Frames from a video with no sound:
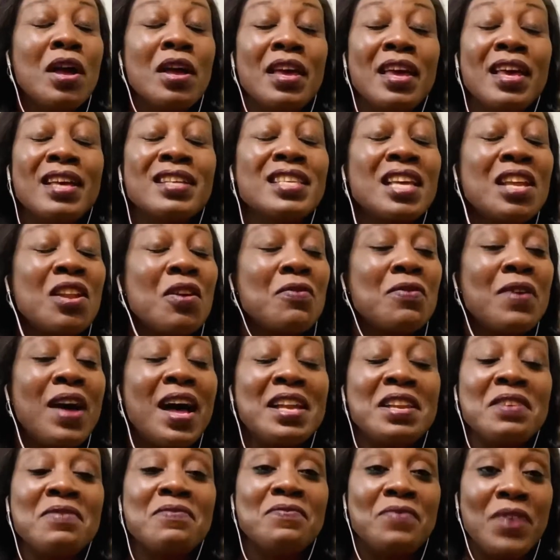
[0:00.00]
Instead of
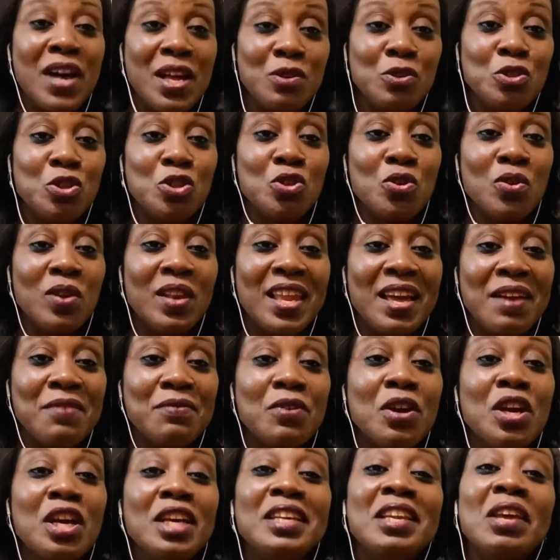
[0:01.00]
adding value to your life,
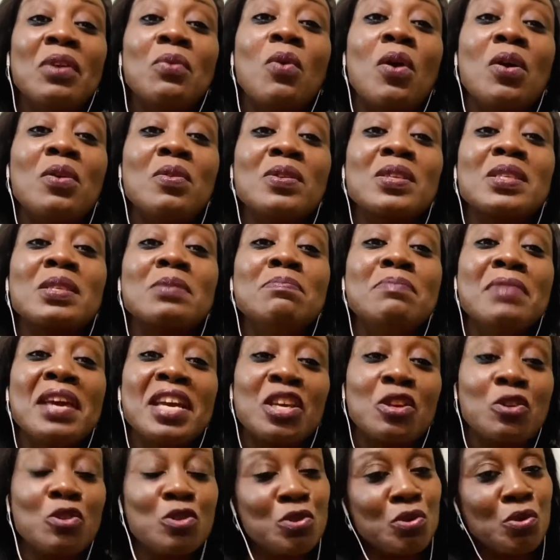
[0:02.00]
they will always
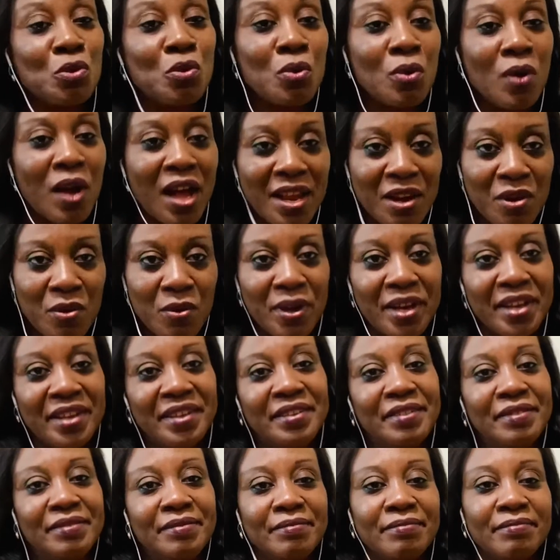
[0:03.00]
make you to go annoy.
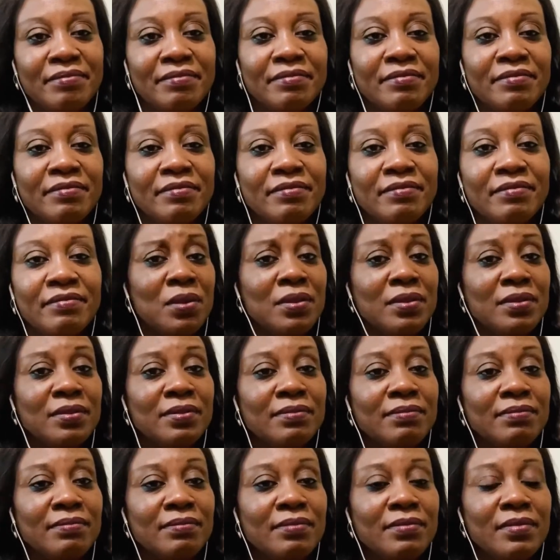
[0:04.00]

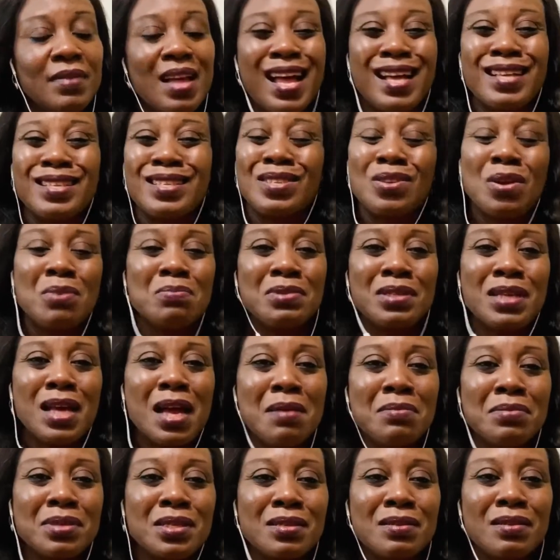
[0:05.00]
And
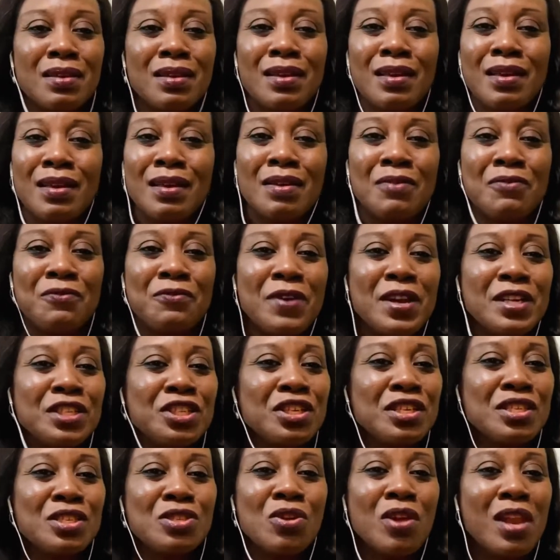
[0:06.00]
sometimes,
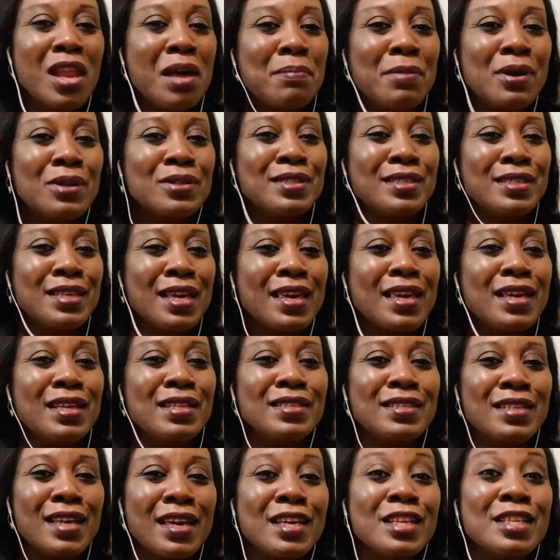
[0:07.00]
friendship is not about taking.
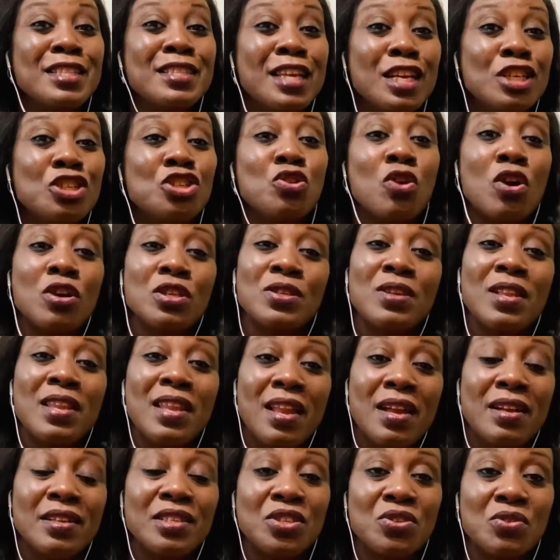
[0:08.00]
They should also
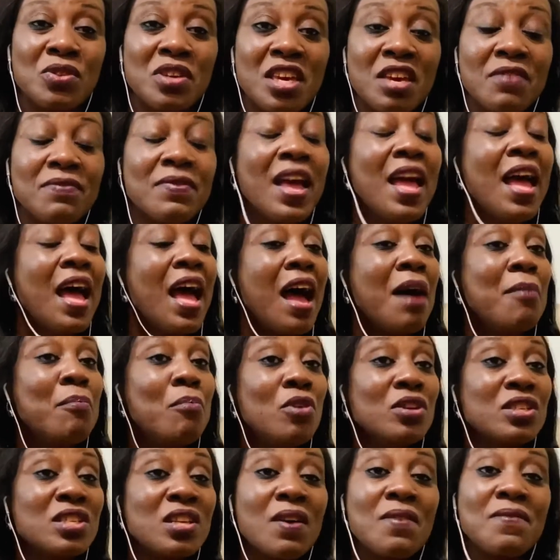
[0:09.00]
learn to give. And
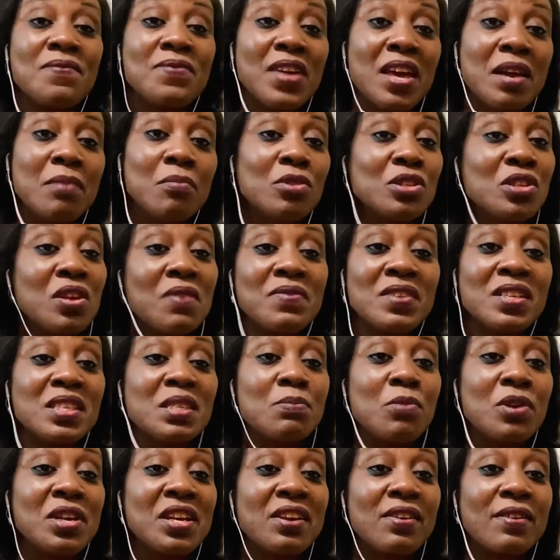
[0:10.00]
most of these
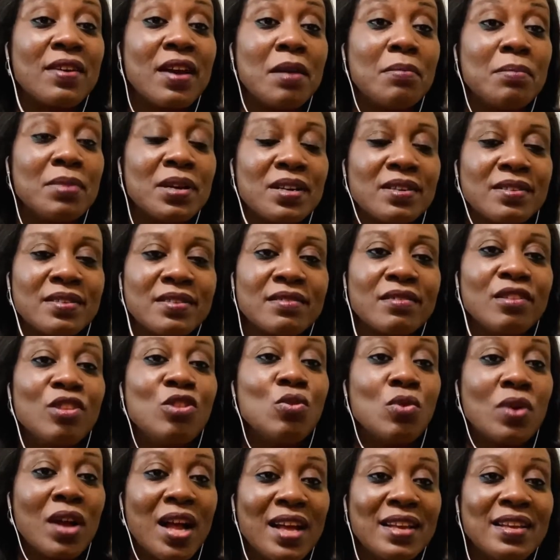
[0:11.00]
money grabbers,
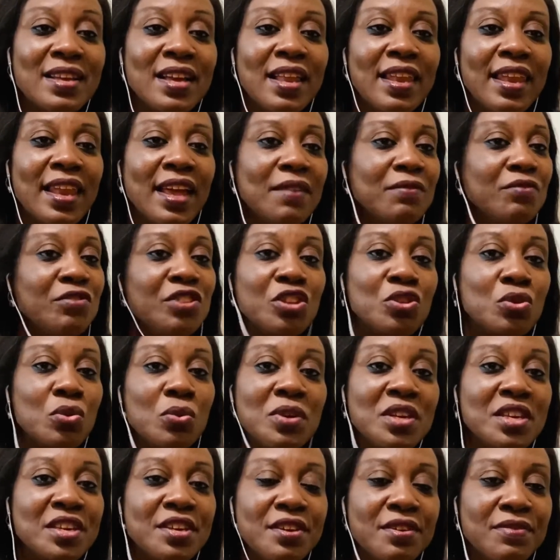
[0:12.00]
look at their life, they
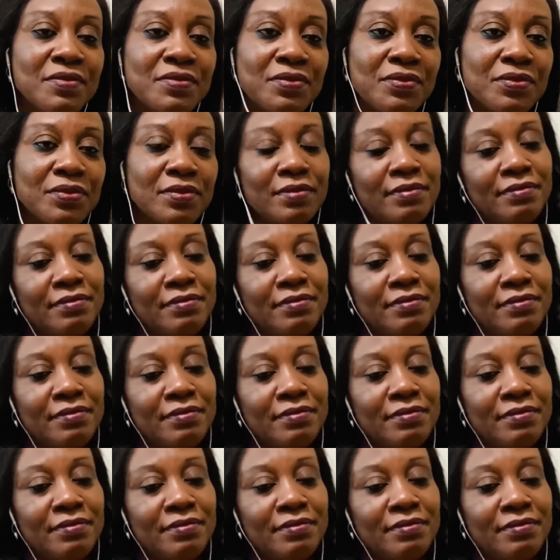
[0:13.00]
don't give.